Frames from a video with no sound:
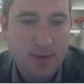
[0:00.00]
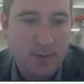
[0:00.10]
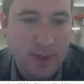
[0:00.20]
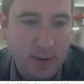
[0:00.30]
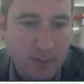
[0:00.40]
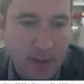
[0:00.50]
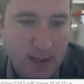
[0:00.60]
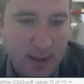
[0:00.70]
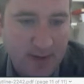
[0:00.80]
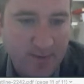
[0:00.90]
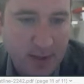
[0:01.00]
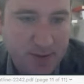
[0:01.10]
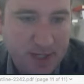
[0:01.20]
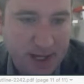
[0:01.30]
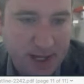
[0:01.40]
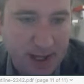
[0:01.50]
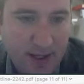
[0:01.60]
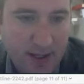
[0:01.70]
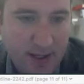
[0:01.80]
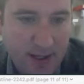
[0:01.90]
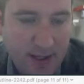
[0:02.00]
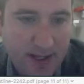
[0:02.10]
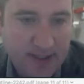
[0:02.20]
Well, my leftmost x